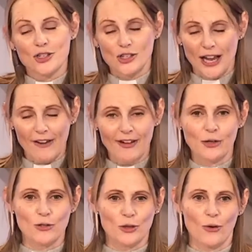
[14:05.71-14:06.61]

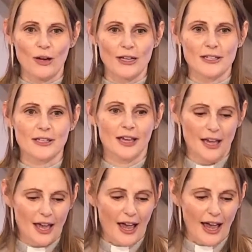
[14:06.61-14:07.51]
sharing your toys
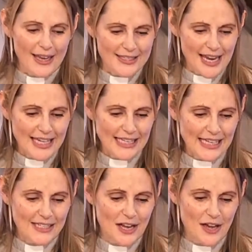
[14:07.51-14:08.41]
and
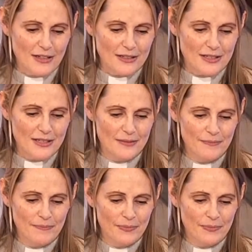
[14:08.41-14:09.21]
taking turns.